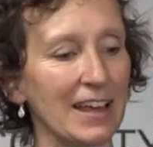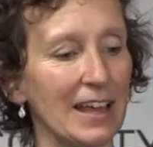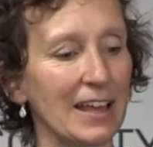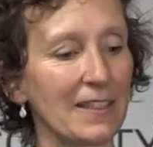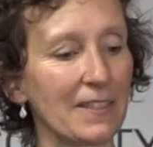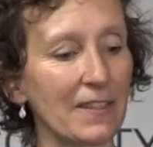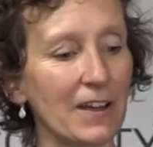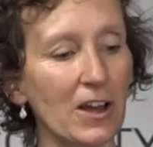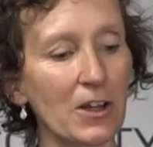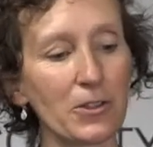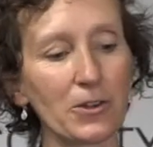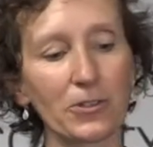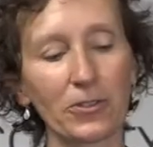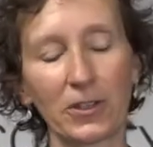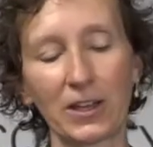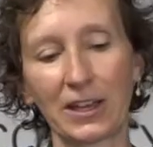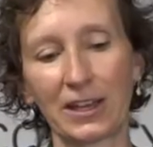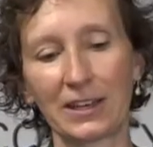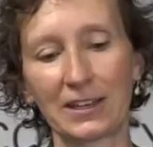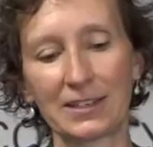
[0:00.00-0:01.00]
And the other
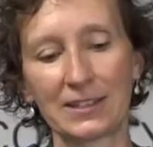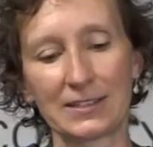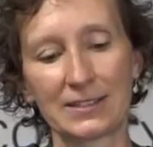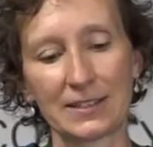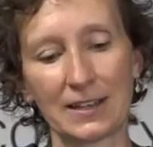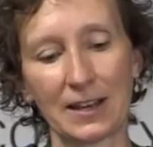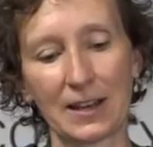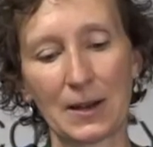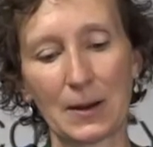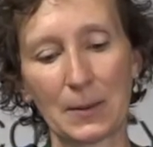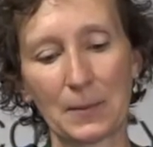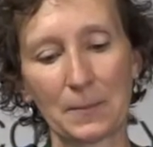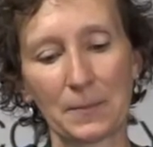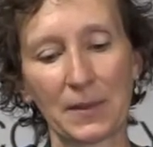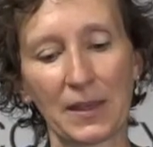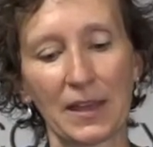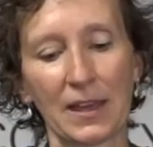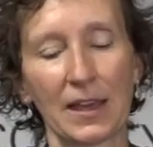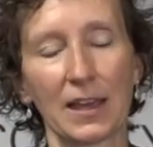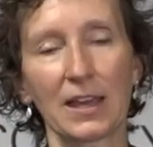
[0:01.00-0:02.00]
thing is,
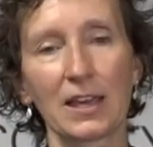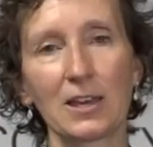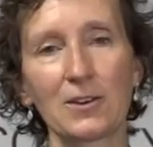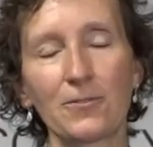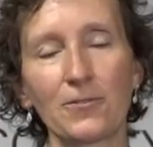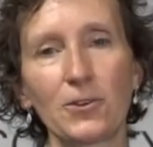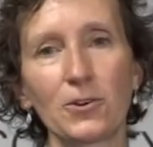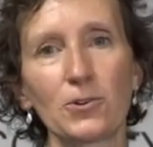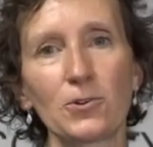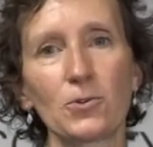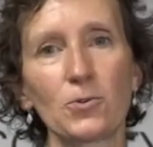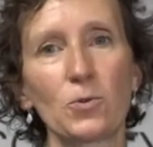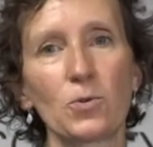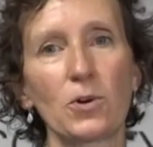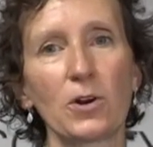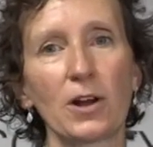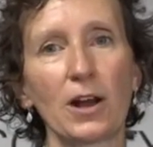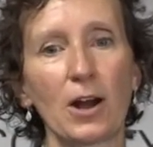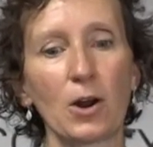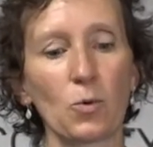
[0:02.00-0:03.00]
if
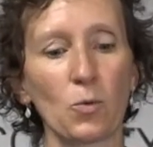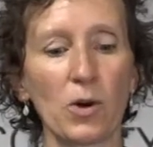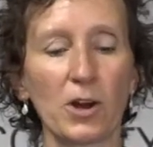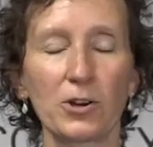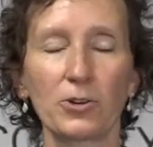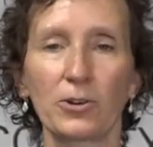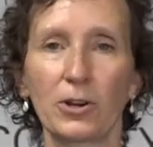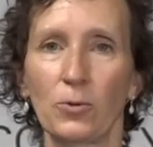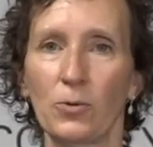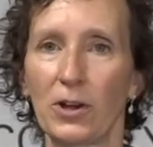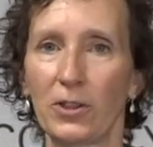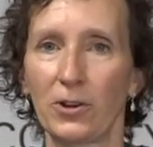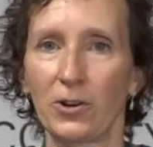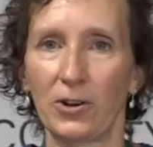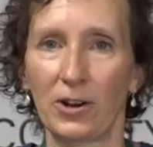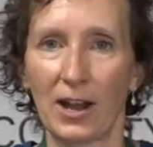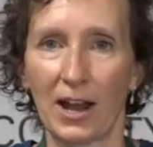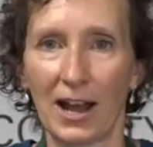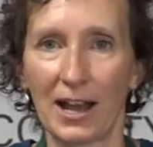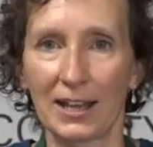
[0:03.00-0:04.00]
you are wondering whether
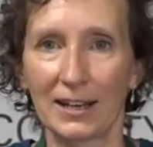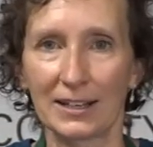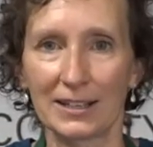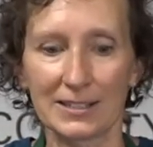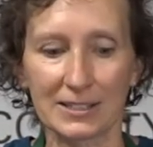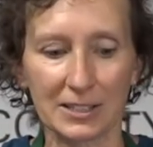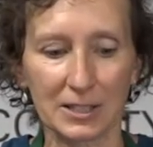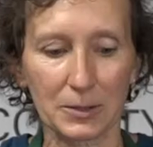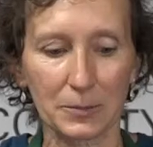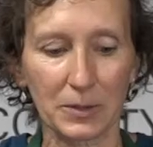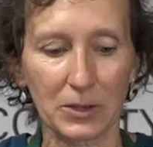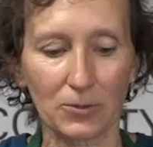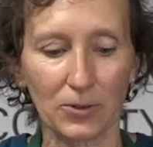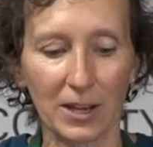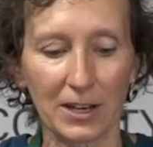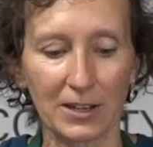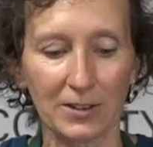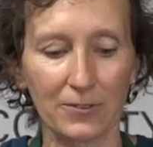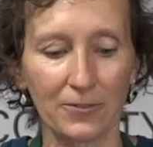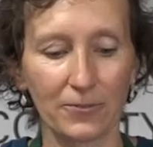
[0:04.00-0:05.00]
or not it's going to be
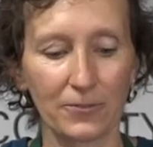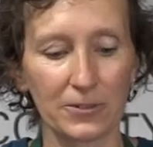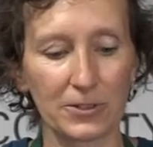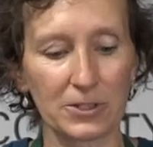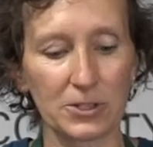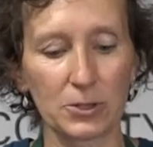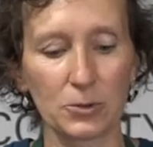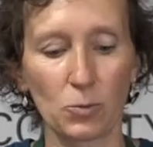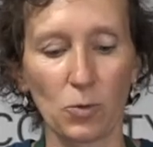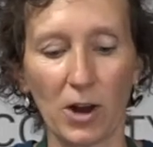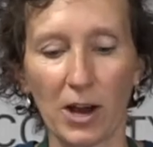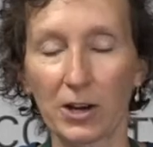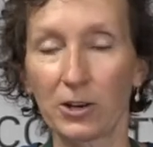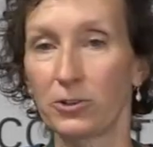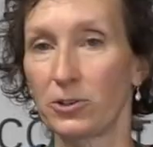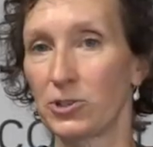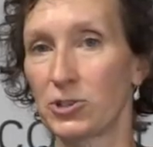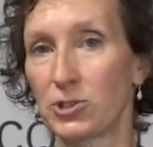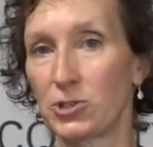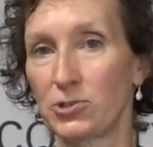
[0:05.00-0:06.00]
ready to
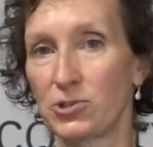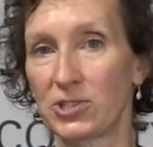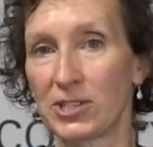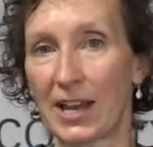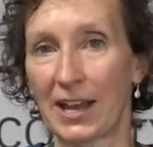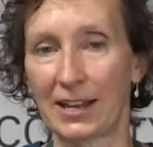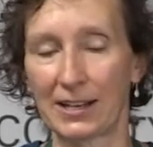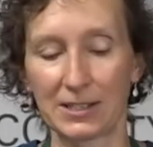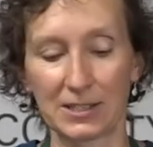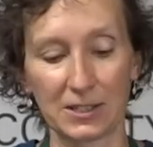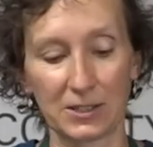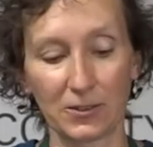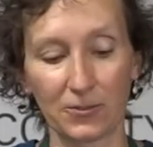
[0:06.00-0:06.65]
water, there's two signs.